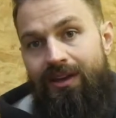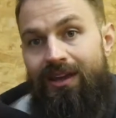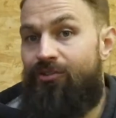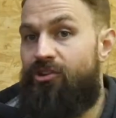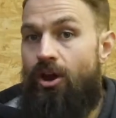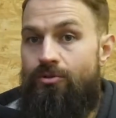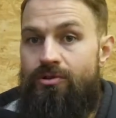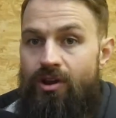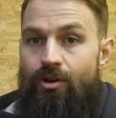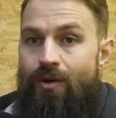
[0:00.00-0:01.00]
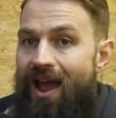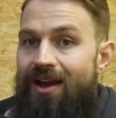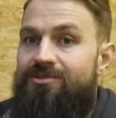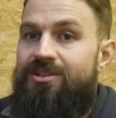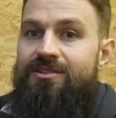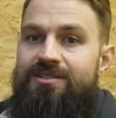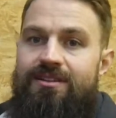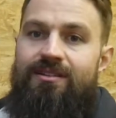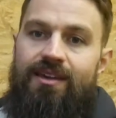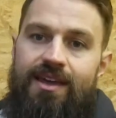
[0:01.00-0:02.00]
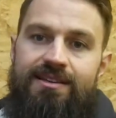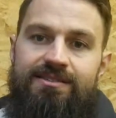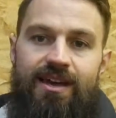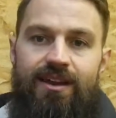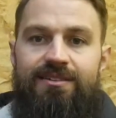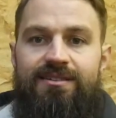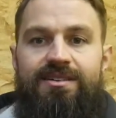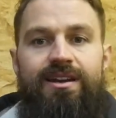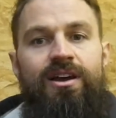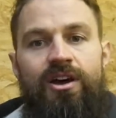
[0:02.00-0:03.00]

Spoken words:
If you don't know how to consider these, then as I said,